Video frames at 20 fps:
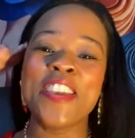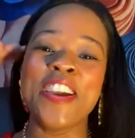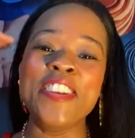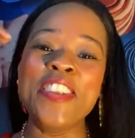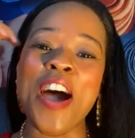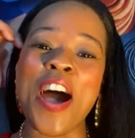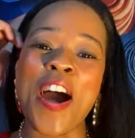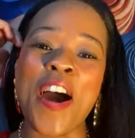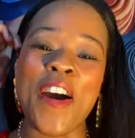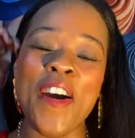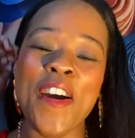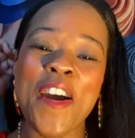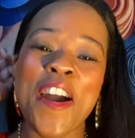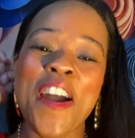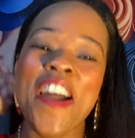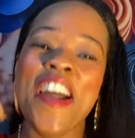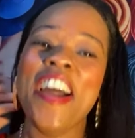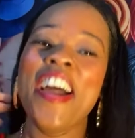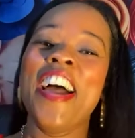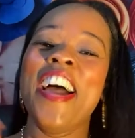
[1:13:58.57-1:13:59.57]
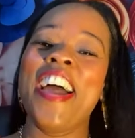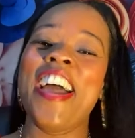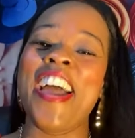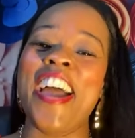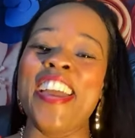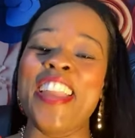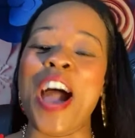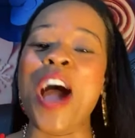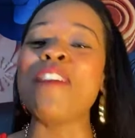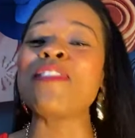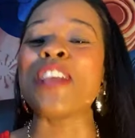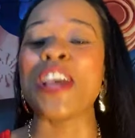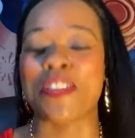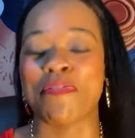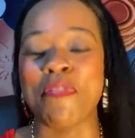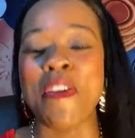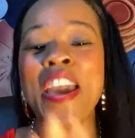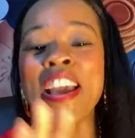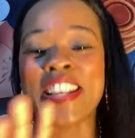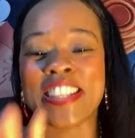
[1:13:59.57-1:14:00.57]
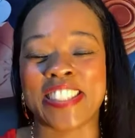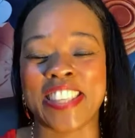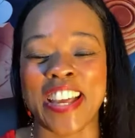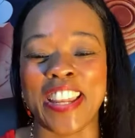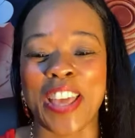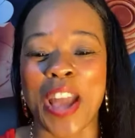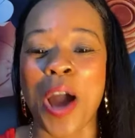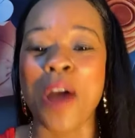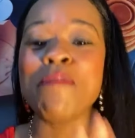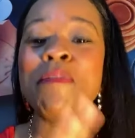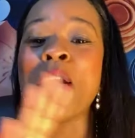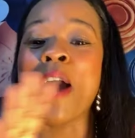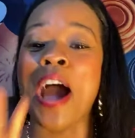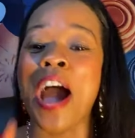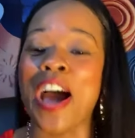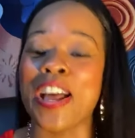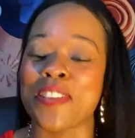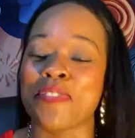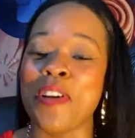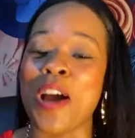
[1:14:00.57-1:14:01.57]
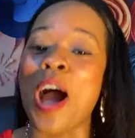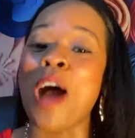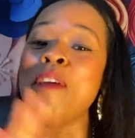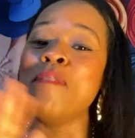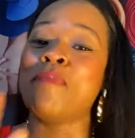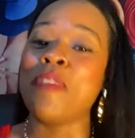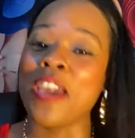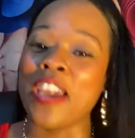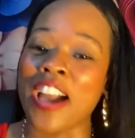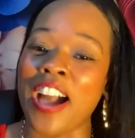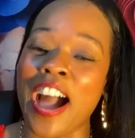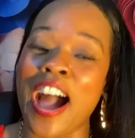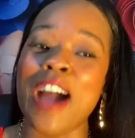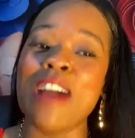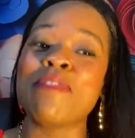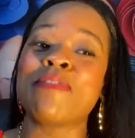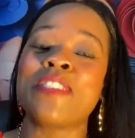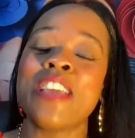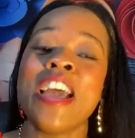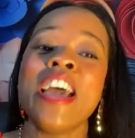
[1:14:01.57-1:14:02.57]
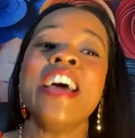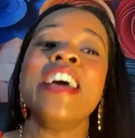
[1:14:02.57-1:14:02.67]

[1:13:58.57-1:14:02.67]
you know, and I'm just being silly. I'm being honest, but I'm being I'm.